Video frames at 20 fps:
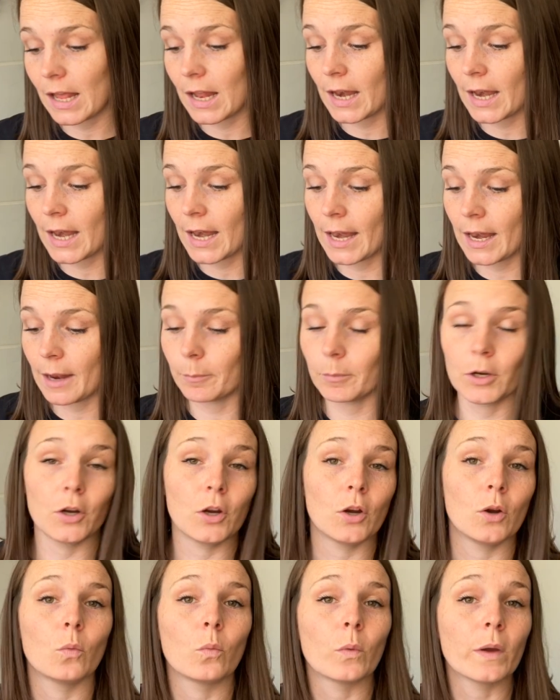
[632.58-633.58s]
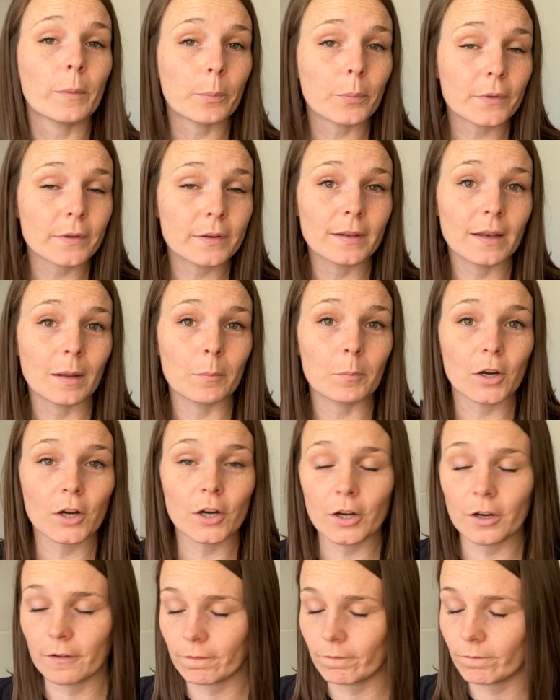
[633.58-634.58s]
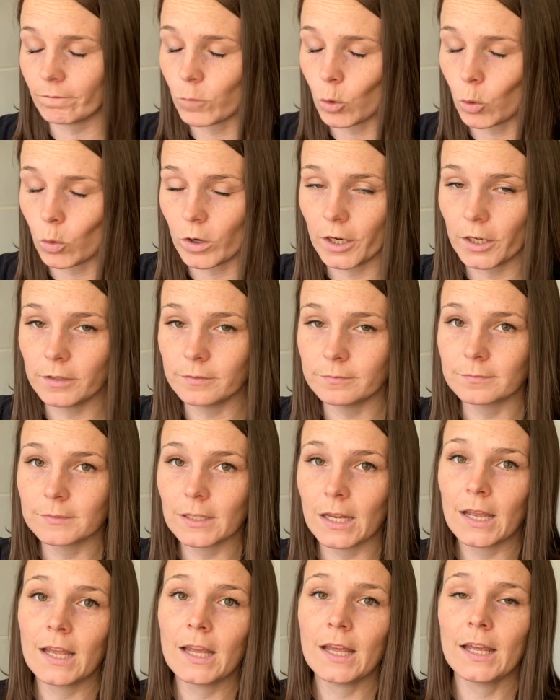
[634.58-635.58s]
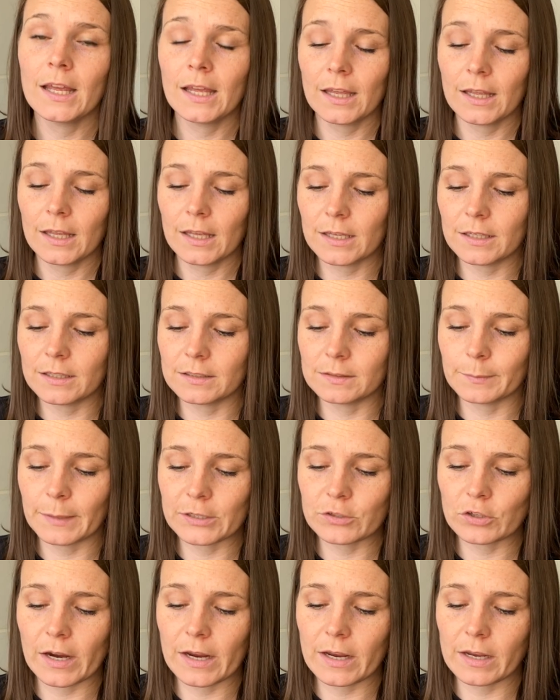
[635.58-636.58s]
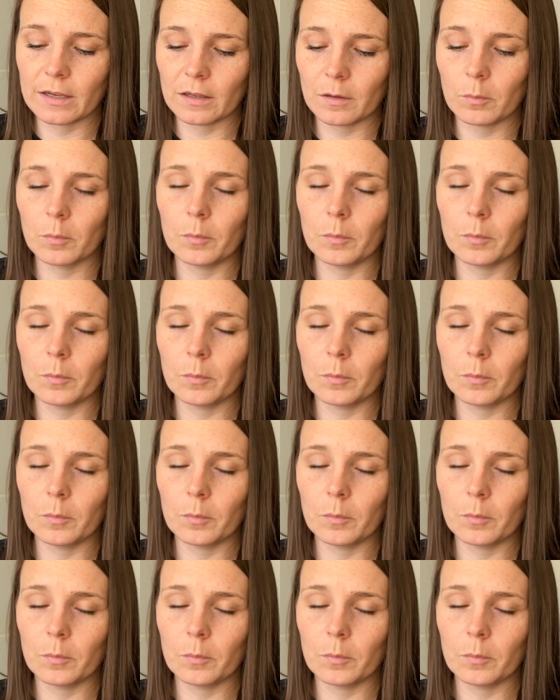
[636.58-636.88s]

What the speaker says: whip number 4 is my triangle